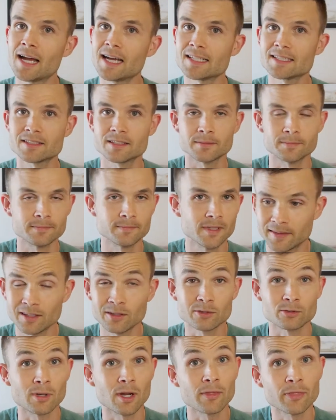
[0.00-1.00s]
I asked them, I
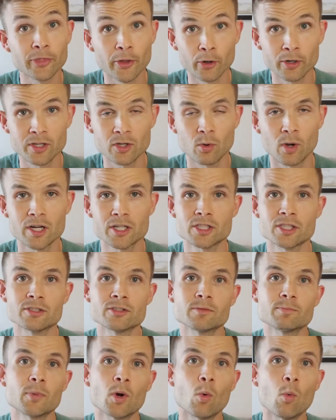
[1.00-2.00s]
think it was around 30
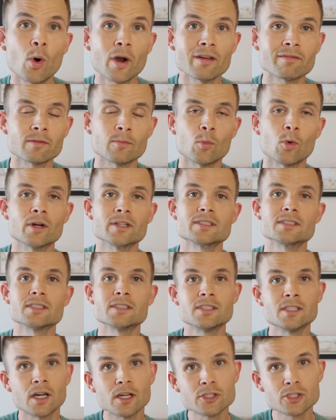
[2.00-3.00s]
questions, but one of them was,
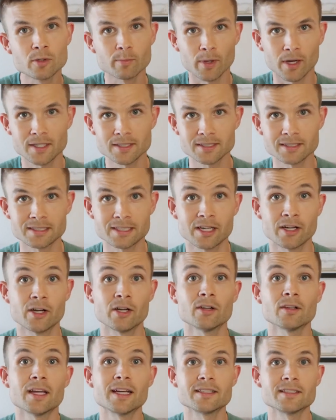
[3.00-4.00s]
does your Boston
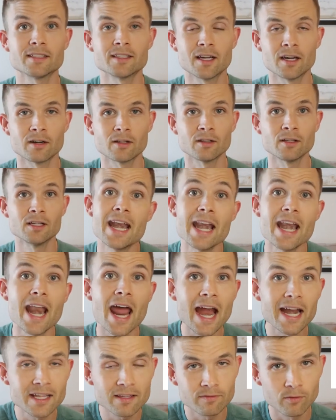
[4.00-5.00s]
Terrier like to cuddle? And
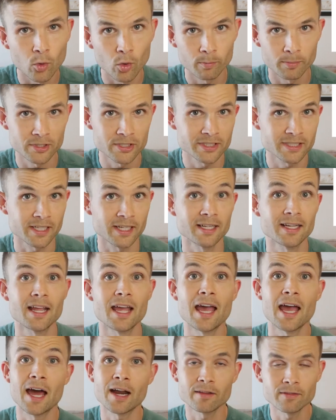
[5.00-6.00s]
94%
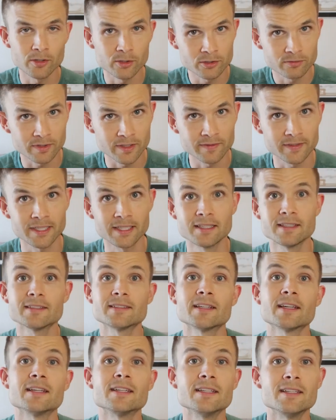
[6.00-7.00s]
out of those 50
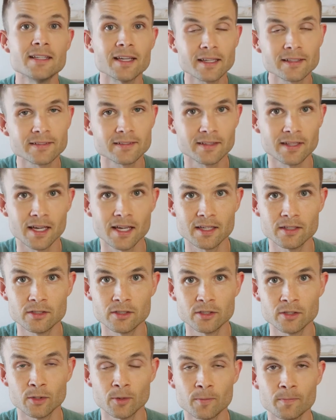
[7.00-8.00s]
said, yes, they
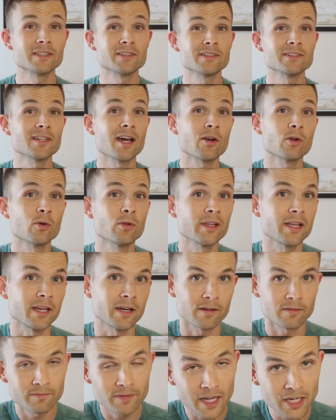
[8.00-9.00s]
do. This is not only
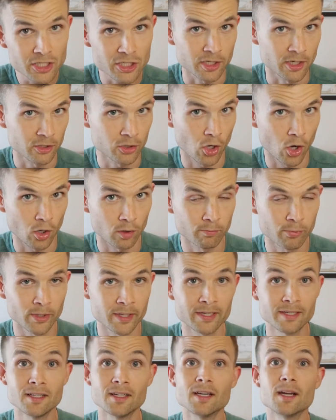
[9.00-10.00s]
an affectionate dog
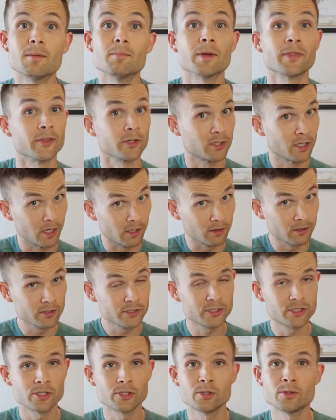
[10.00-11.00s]
breed, but they're
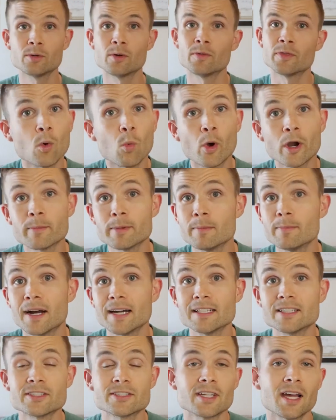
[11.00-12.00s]
cuddlers too. They want to be
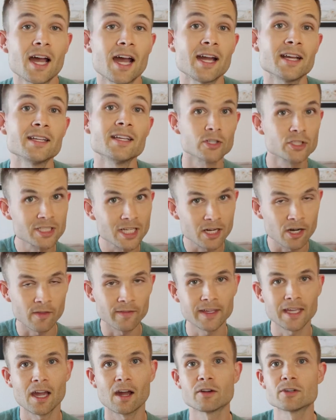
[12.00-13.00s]
by your side. If you're sitting
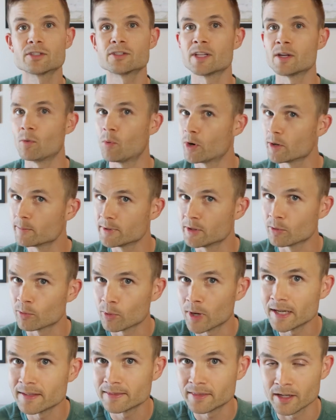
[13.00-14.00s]
on the couch, they want to be
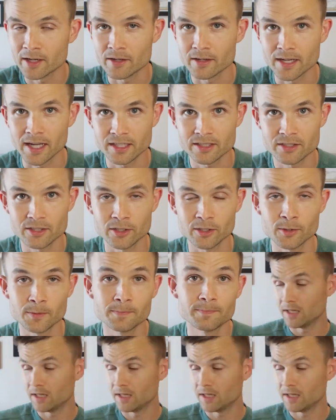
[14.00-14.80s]
right there next to you.